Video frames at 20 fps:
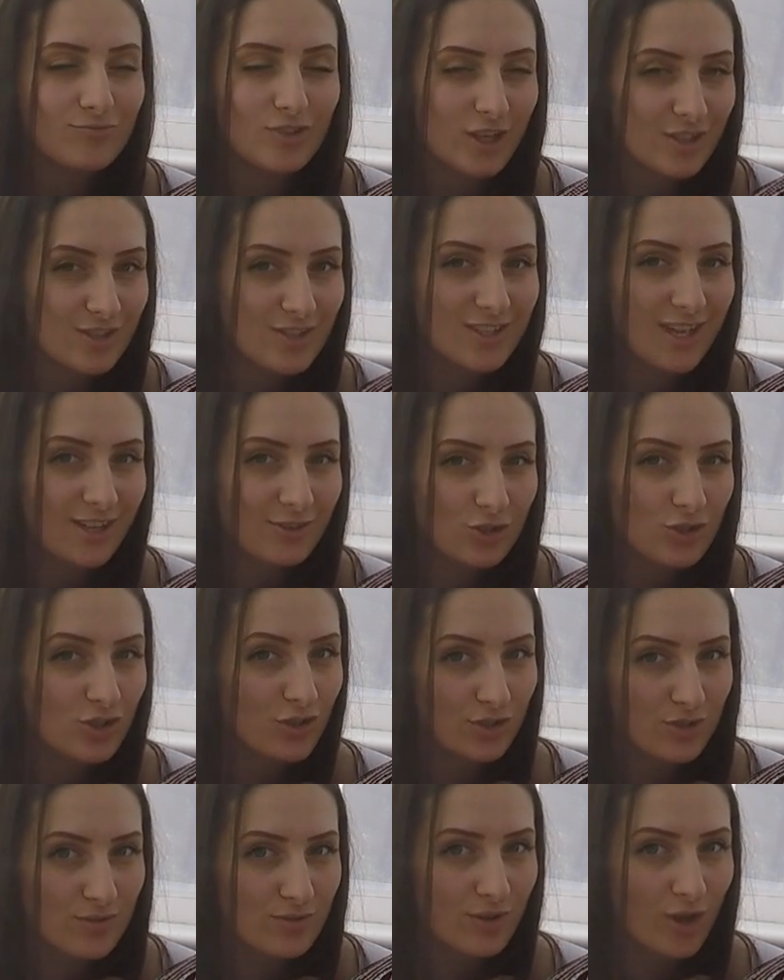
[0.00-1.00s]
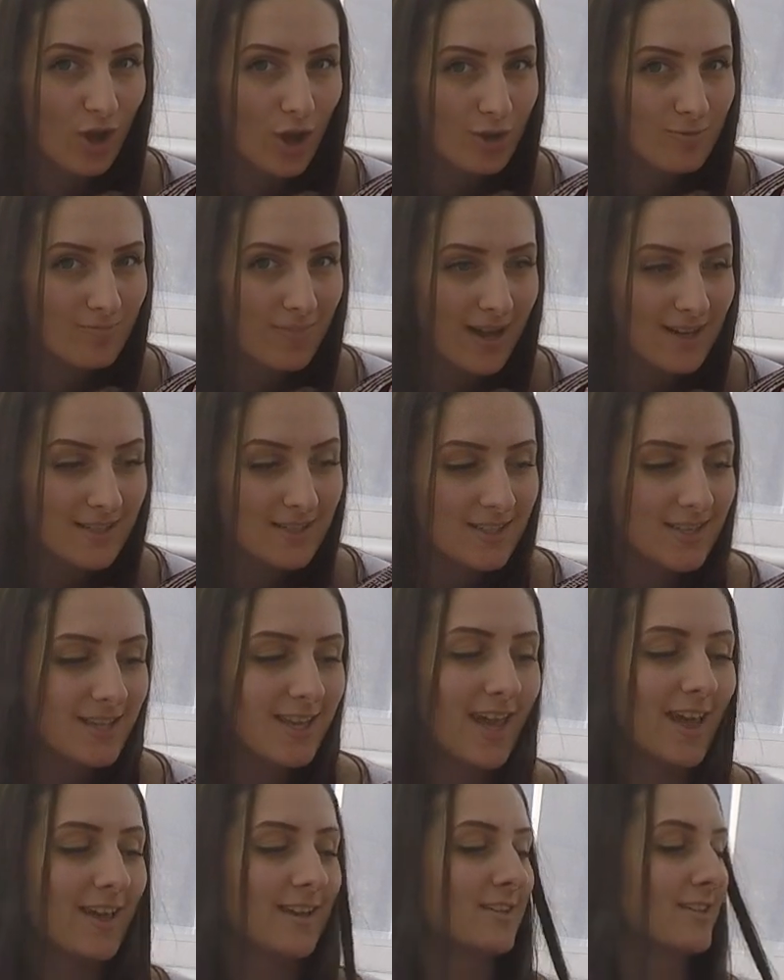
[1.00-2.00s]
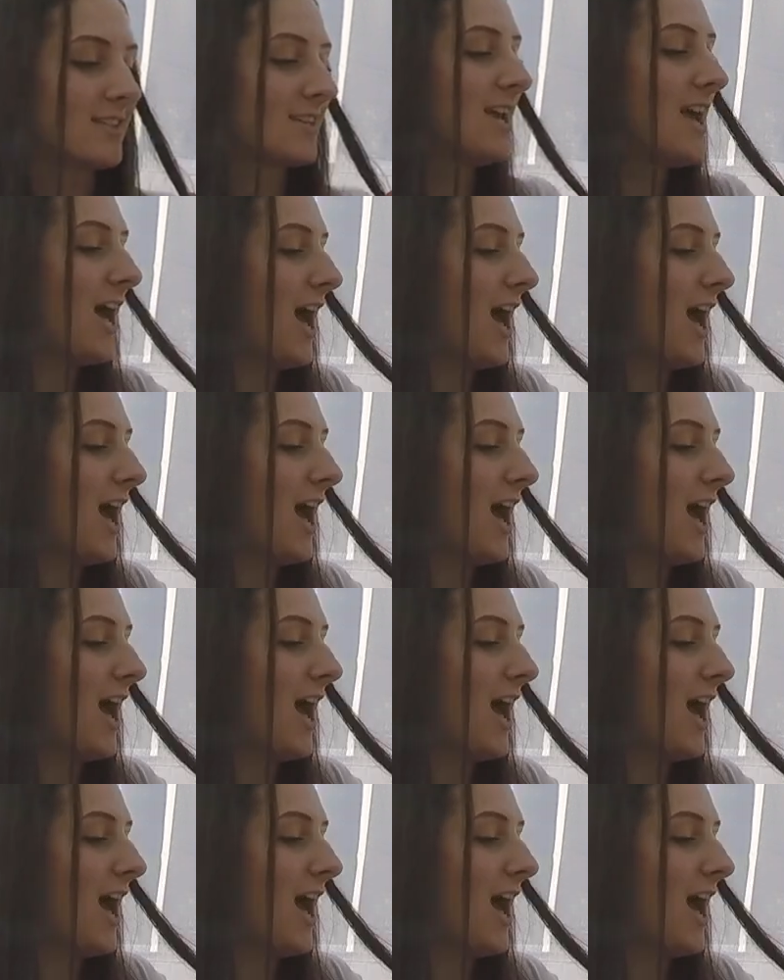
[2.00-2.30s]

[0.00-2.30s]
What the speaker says: essentials for going back to gigs.